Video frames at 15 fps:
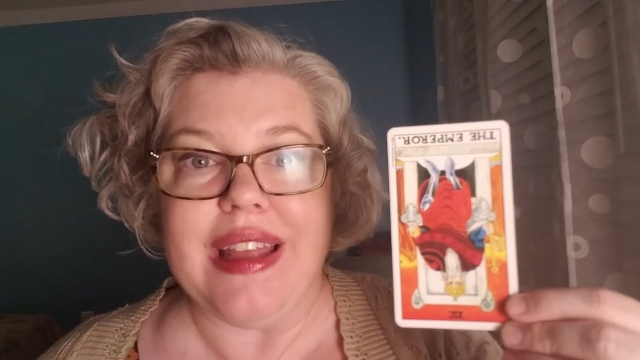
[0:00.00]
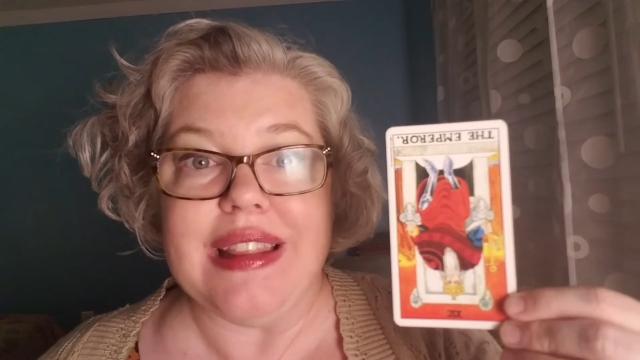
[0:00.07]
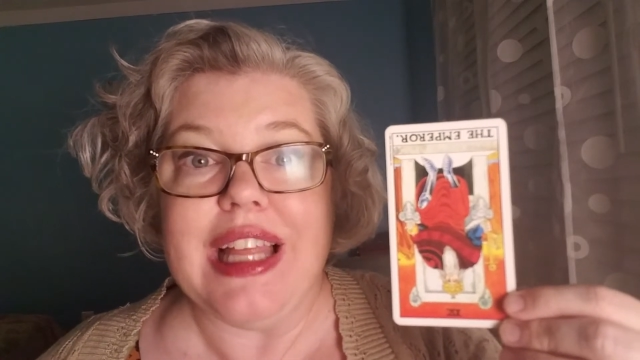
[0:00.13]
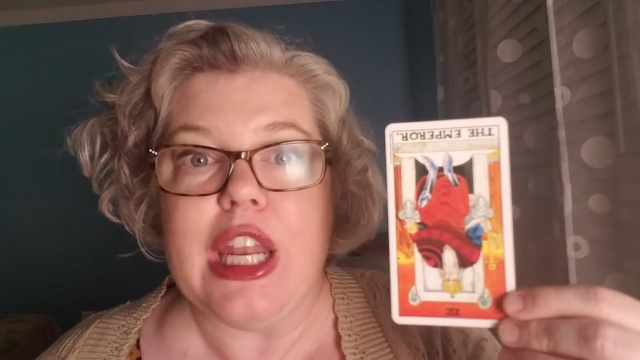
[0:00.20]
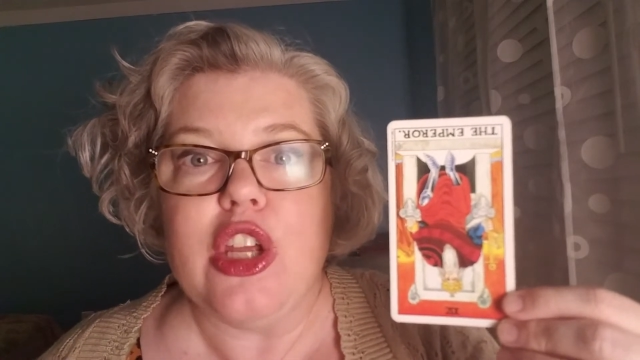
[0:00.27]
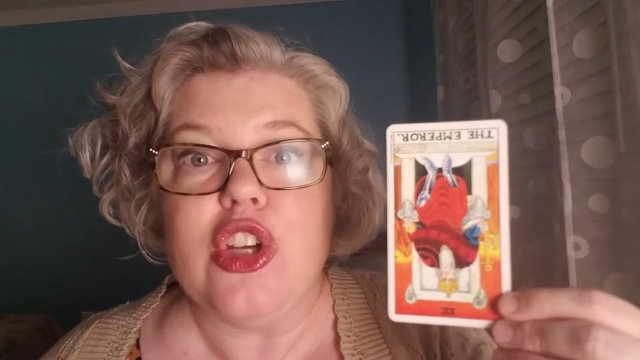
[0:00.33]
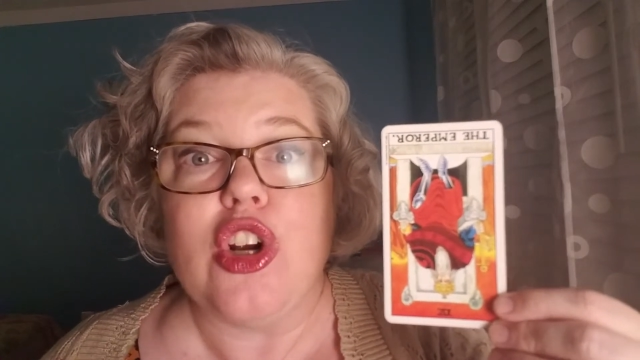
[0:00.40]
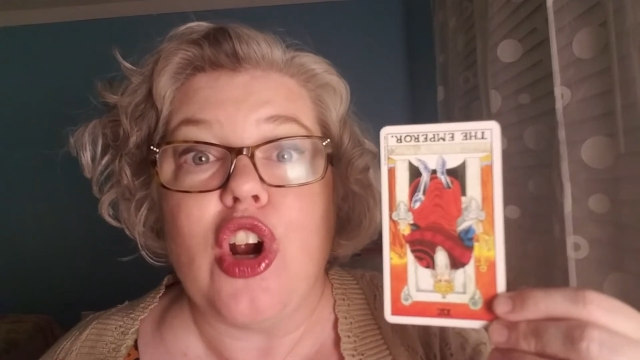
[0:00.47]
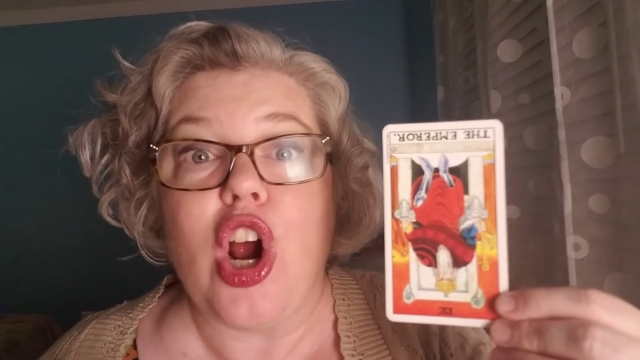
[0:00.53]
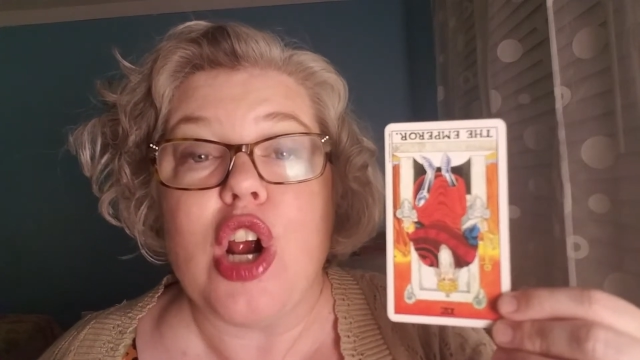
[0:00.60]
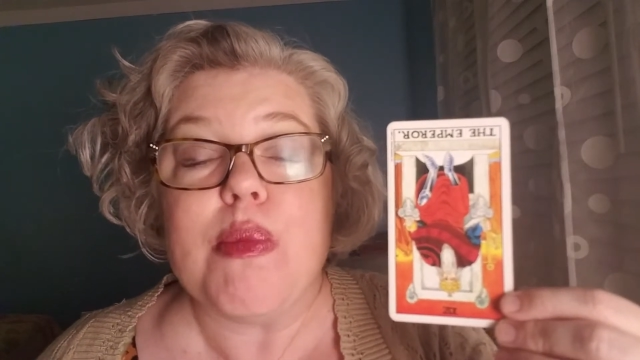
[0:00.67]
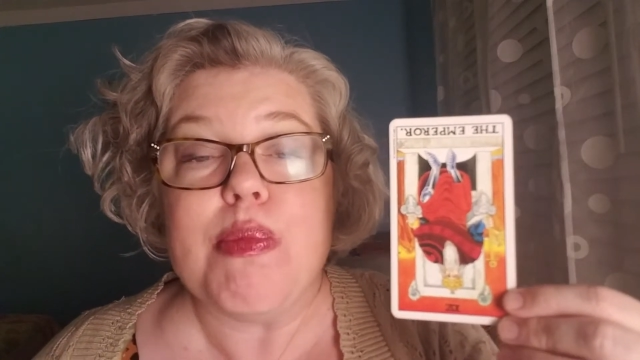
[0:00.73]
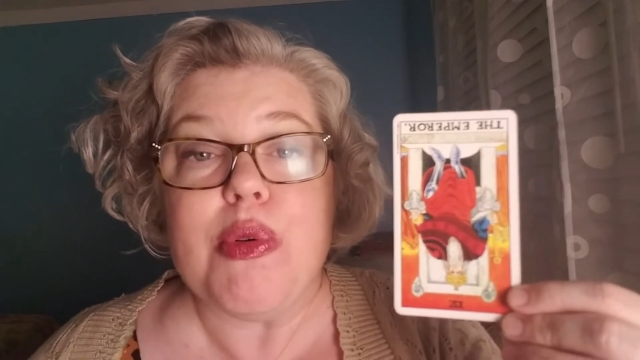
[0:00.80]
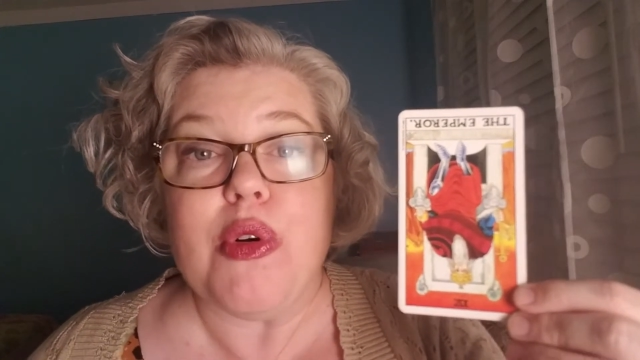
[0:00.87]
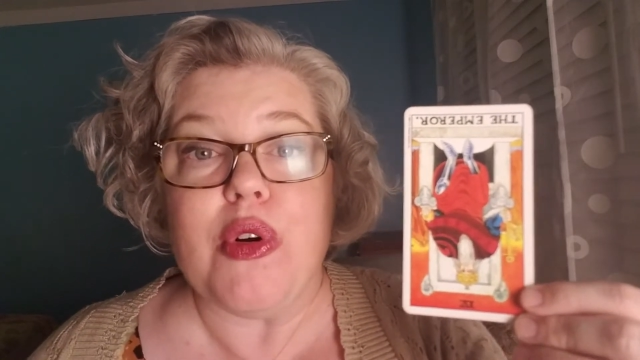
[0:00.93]
letting your
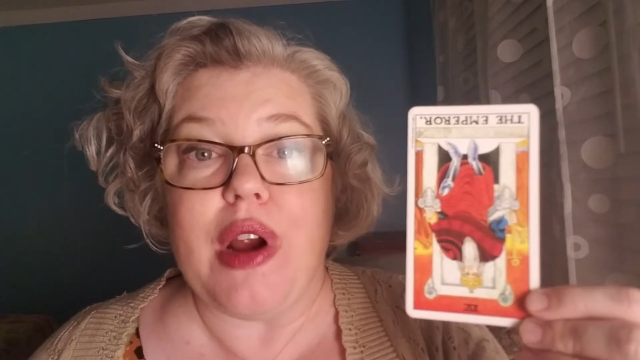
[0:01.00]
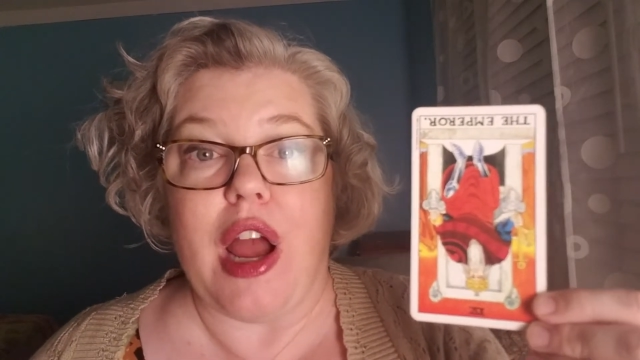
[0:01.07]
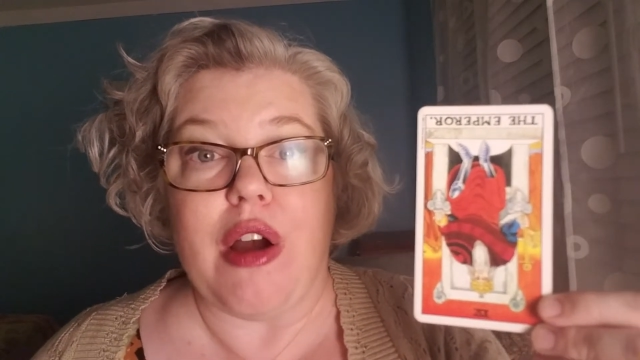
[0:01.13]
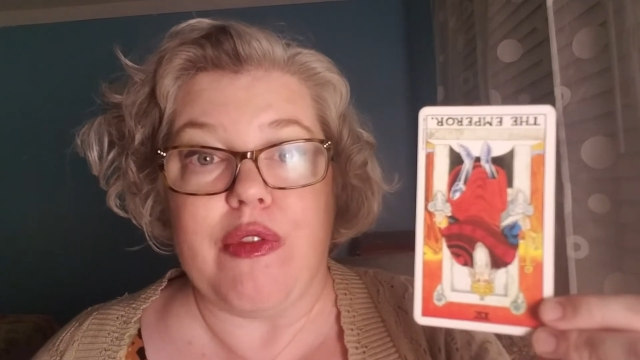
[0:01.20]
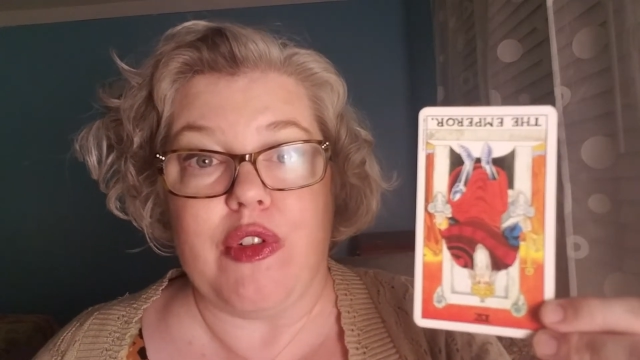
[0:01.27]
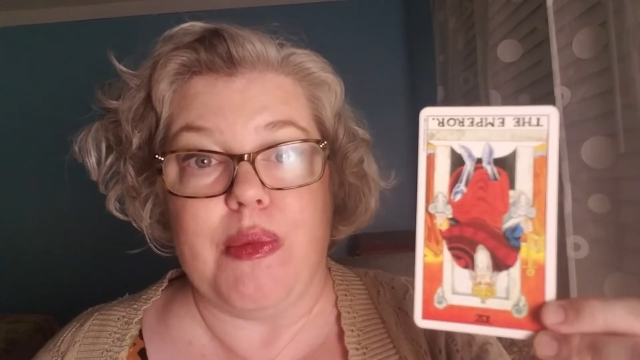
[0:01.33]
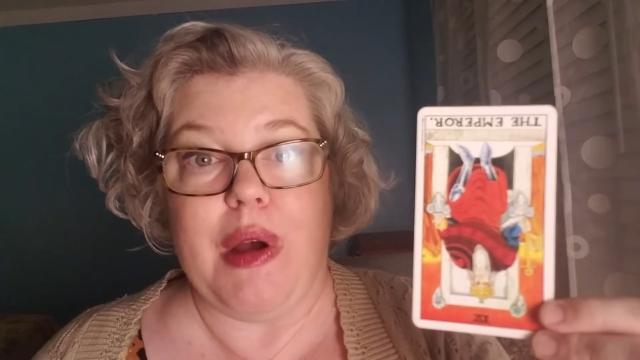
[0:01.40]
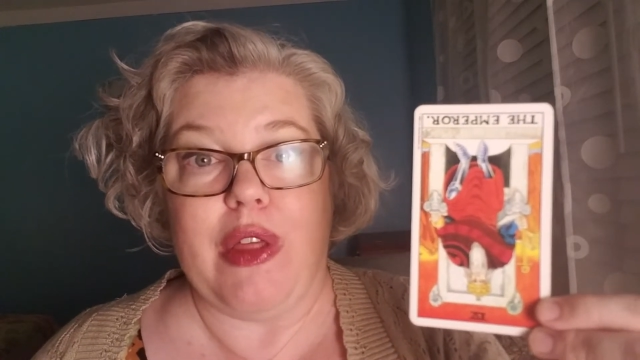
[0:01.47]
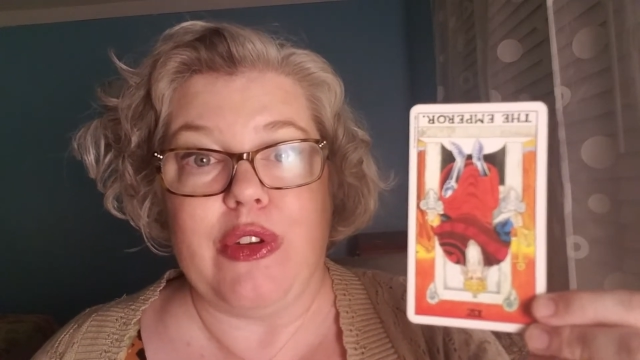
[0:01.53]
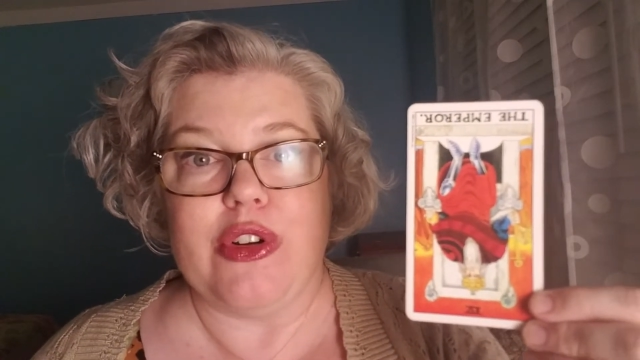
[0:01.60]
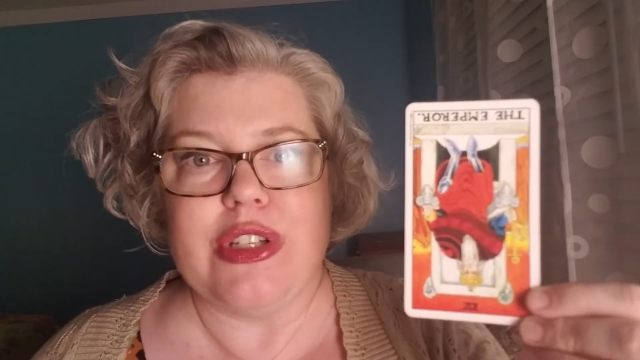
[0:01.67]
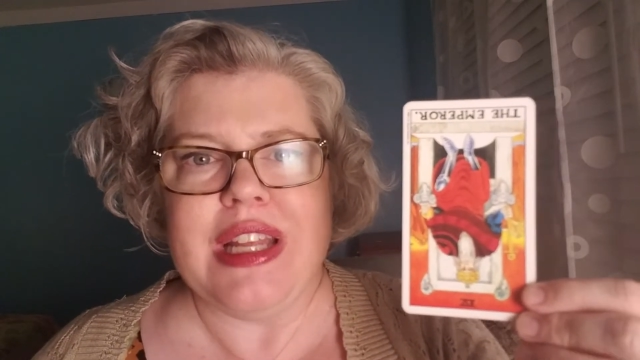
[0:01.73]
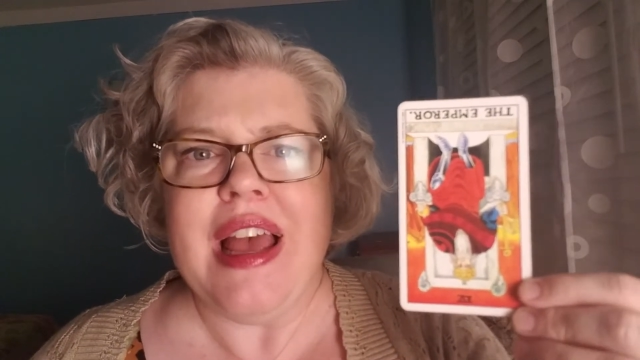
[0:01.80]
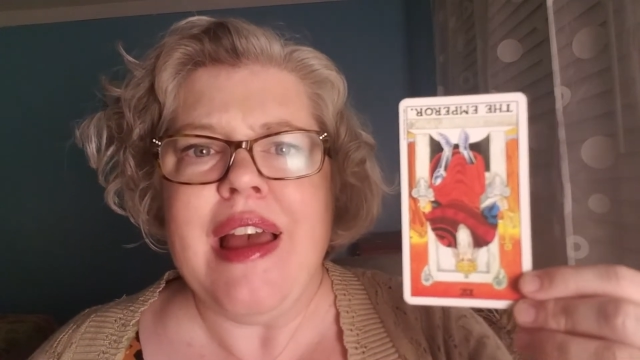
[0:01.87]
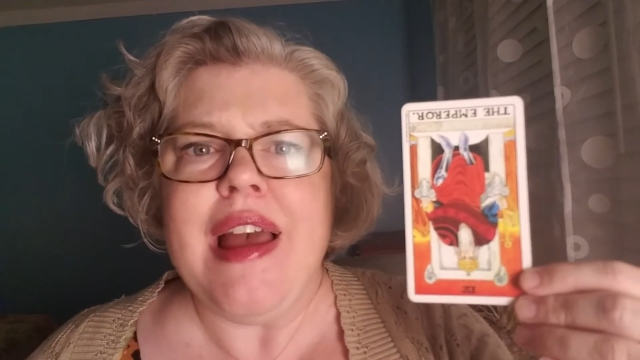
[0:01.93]
heart pour out from others